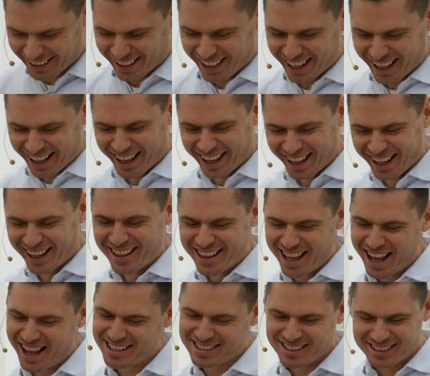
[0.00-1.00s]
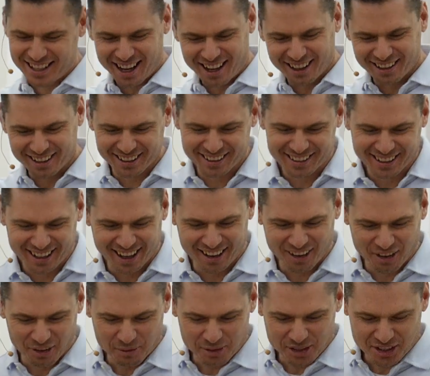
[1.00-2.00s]
That's a dollar. I
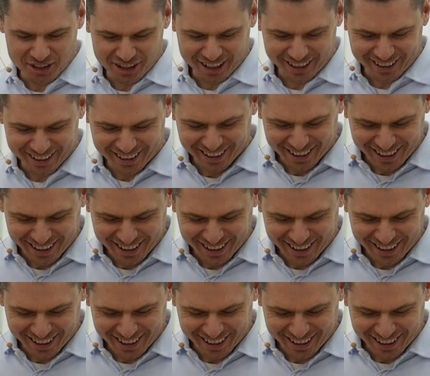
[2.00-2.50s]
owe him a drink.